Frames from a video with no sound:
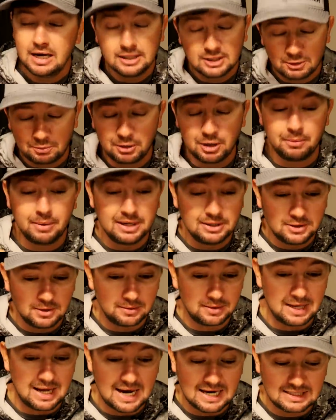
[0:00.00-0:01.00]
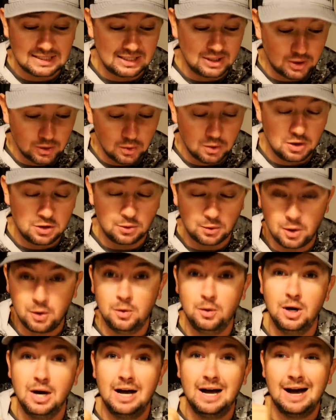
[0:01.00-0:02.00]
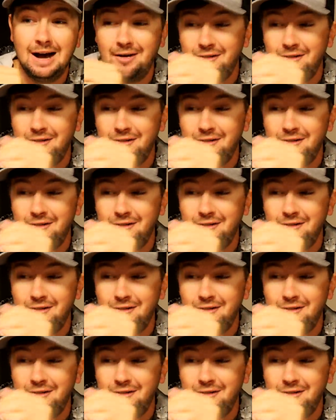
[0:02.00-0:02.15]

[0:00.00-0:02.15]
spinnerbait is something I actually do throw